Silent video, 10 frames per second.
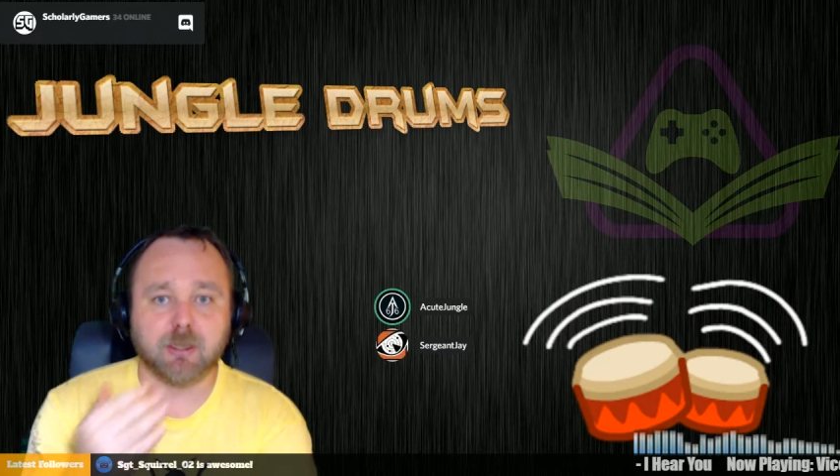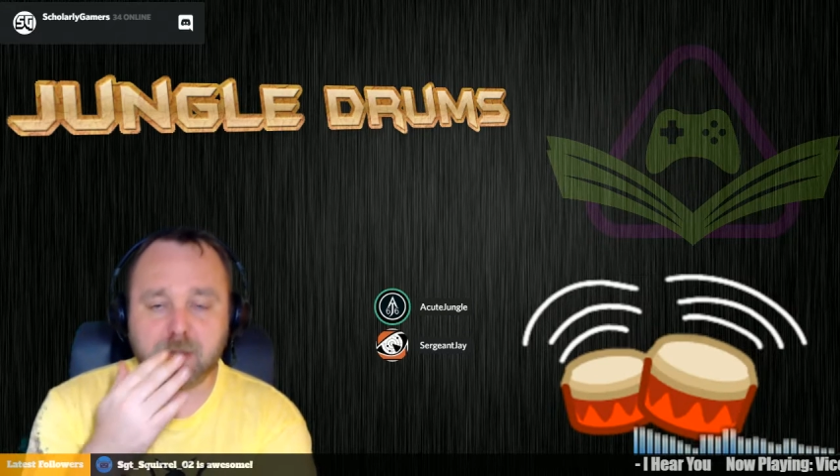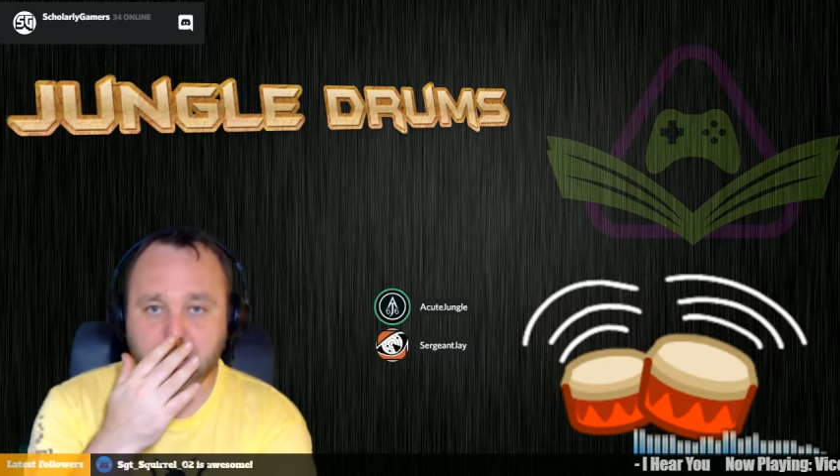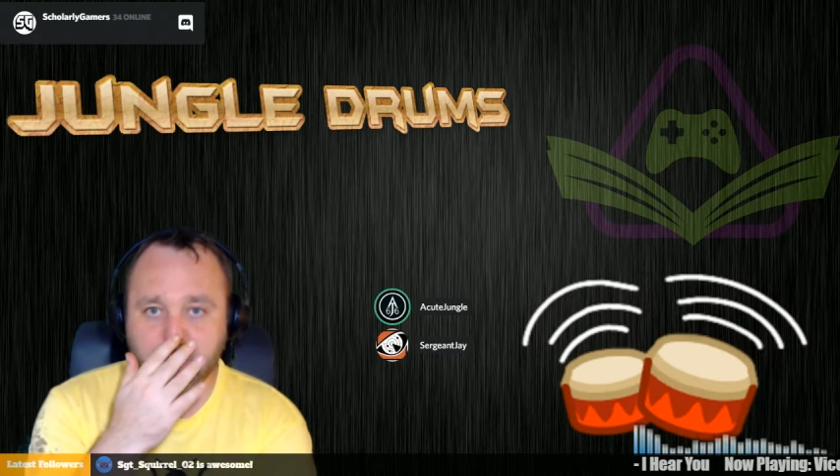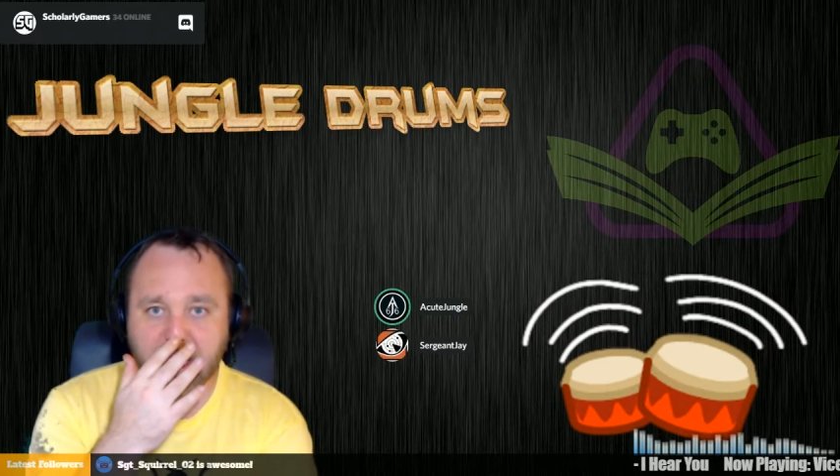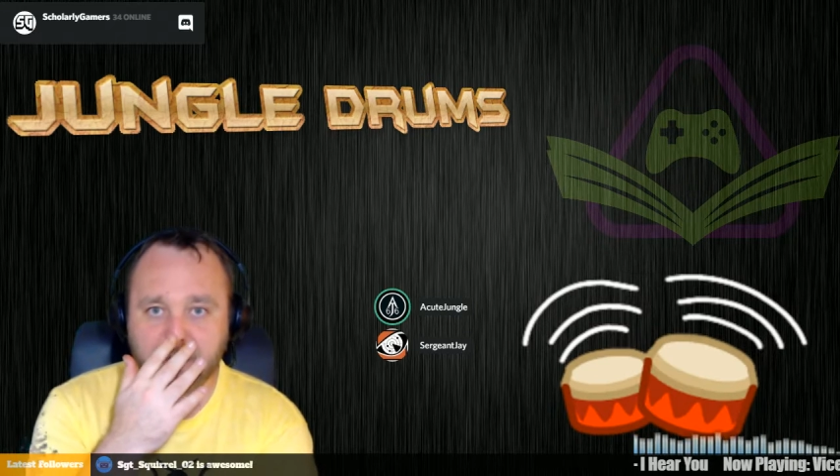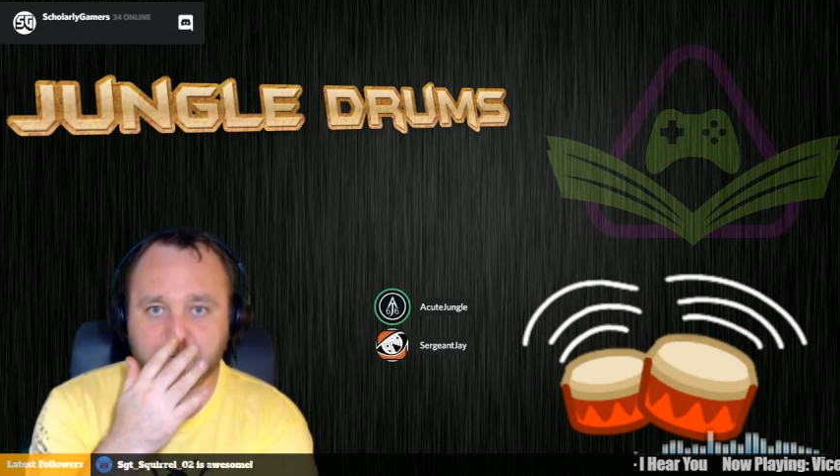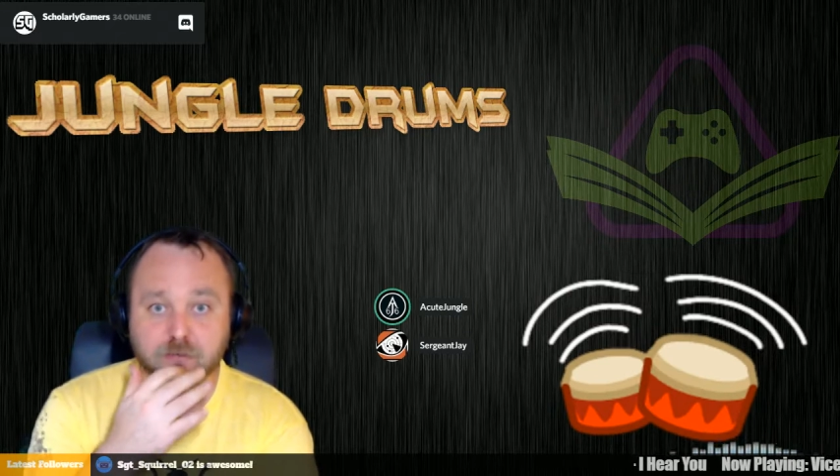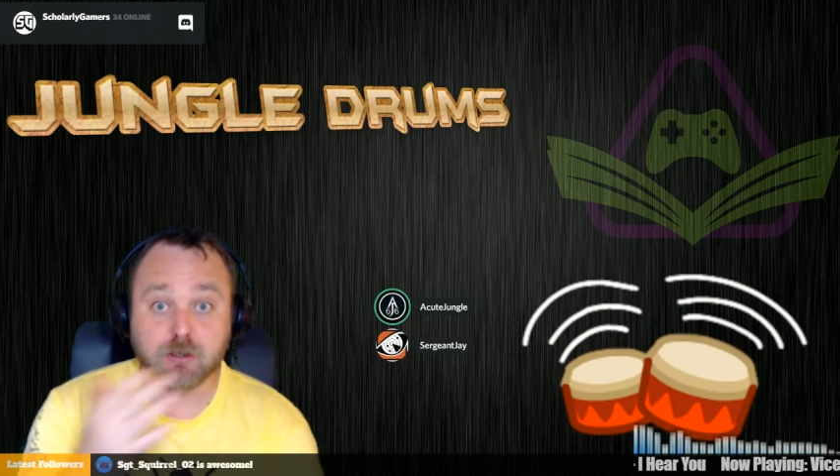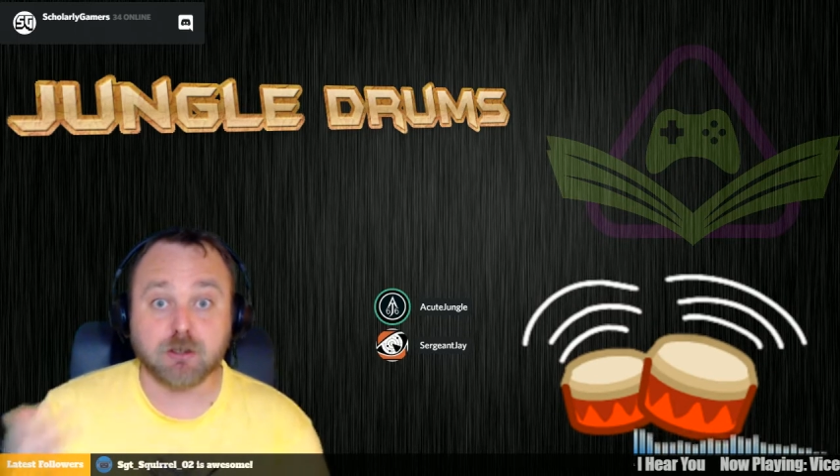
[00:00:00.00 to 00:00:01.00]
I mean, you have
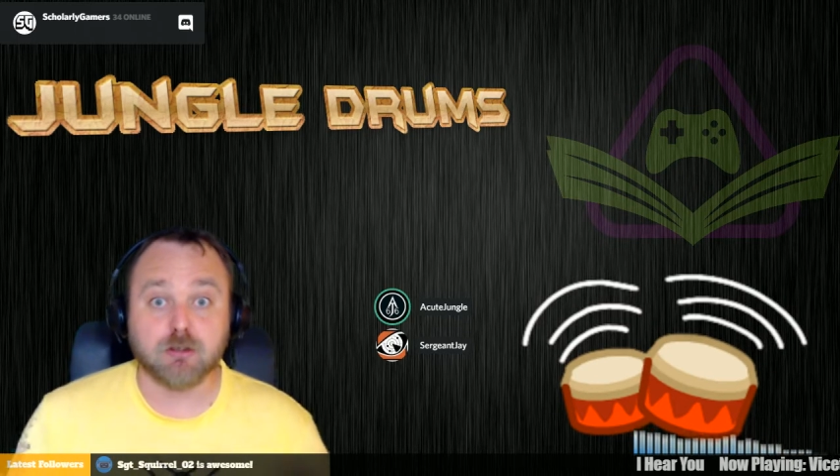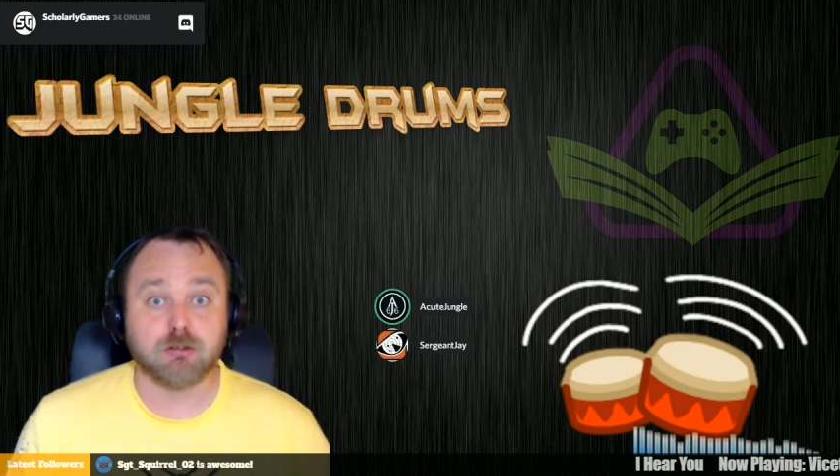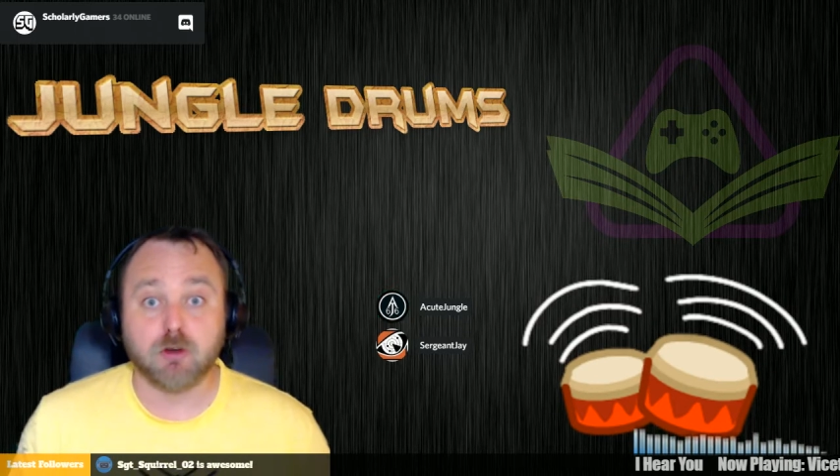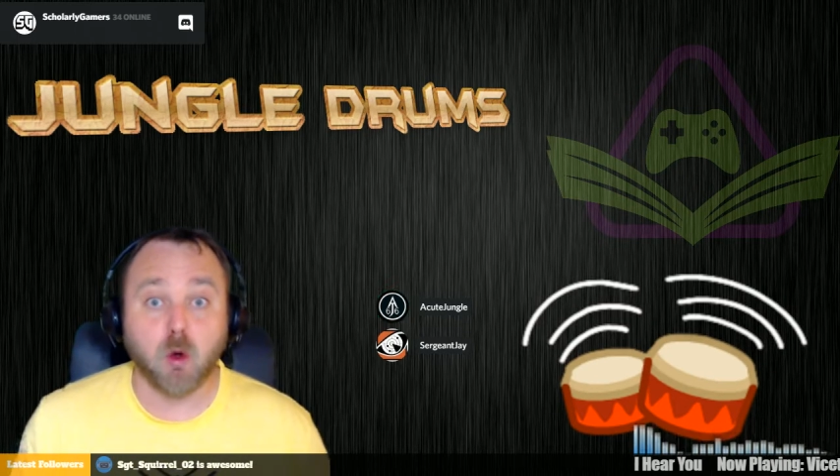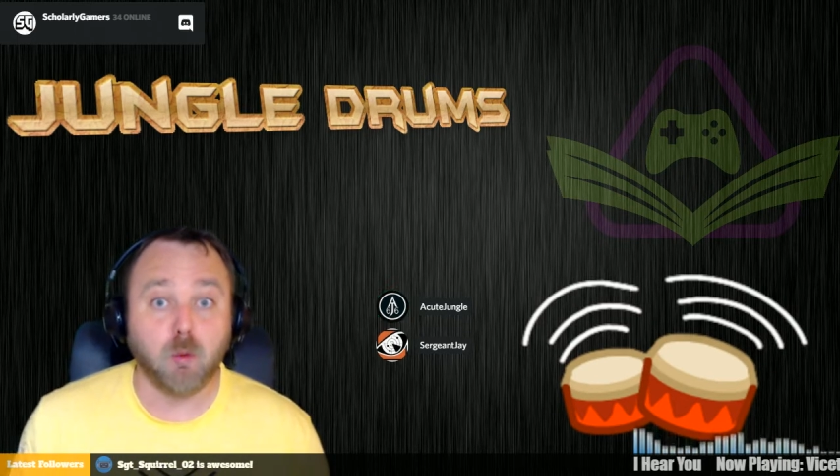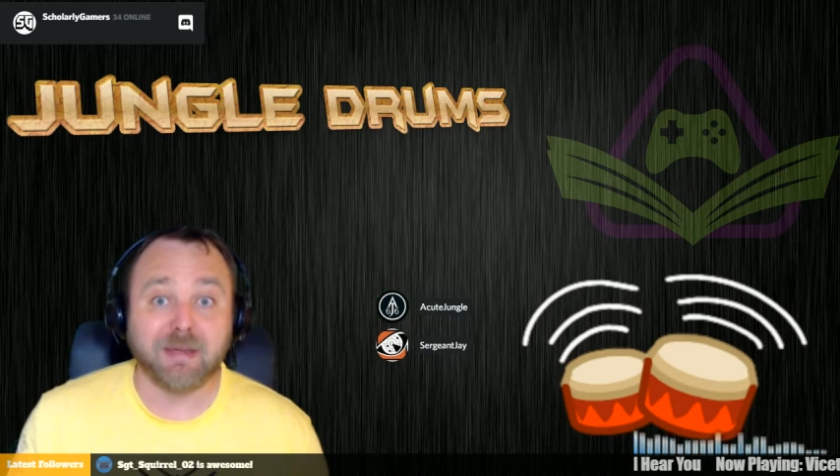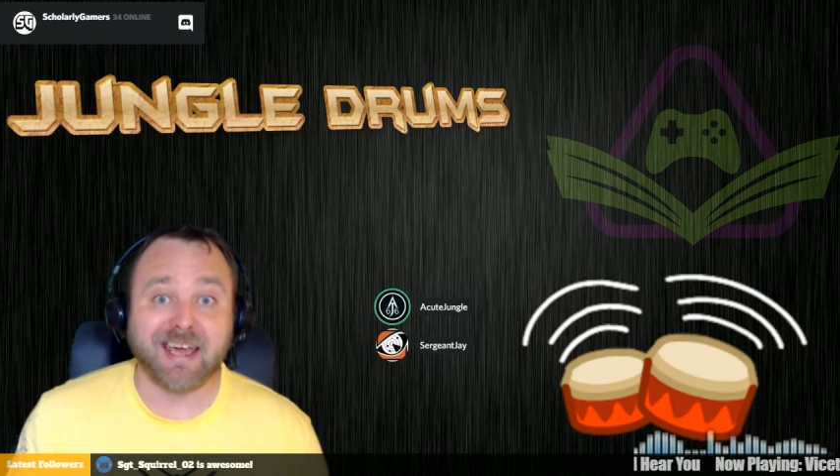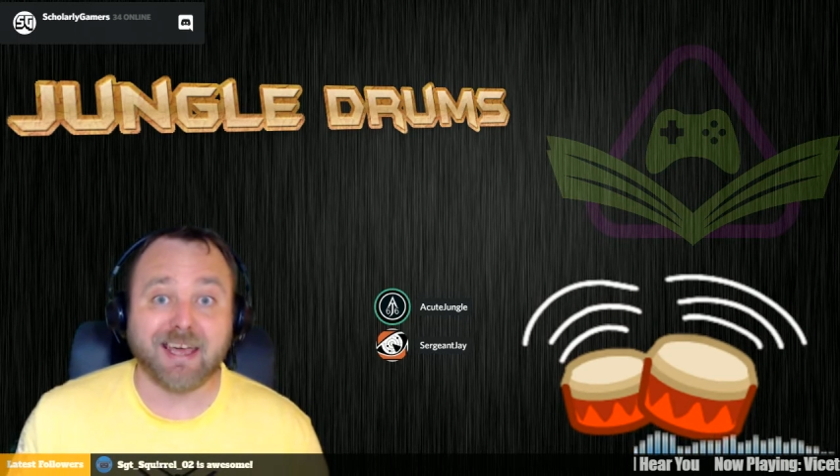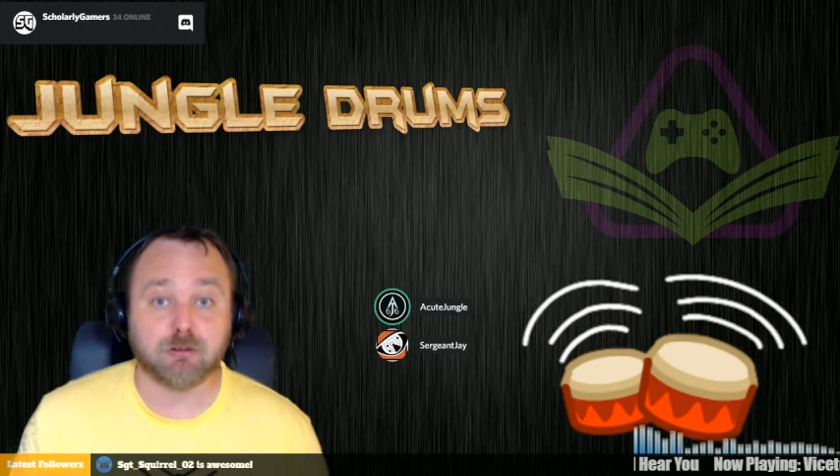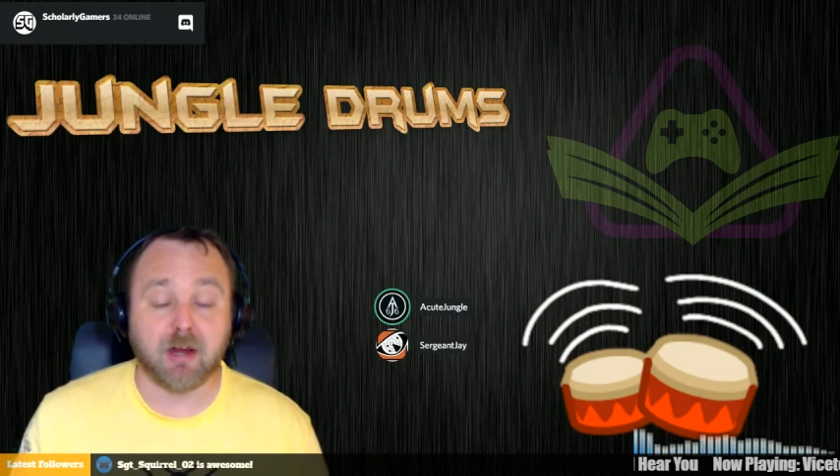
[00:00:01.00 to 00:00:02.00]
to, if you're using OBS or